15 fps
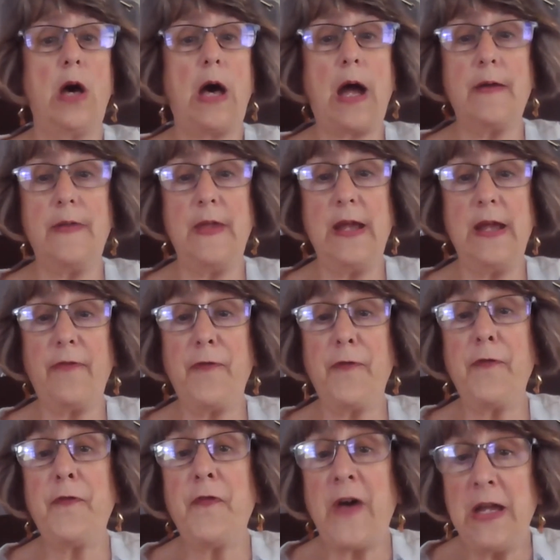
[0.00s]
Are they a
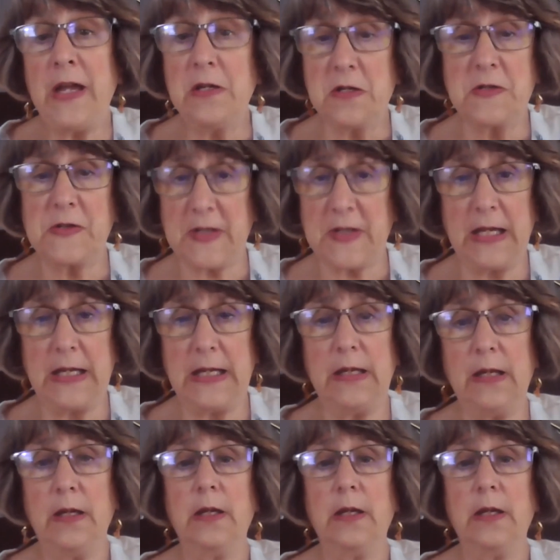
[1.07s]
fire sign?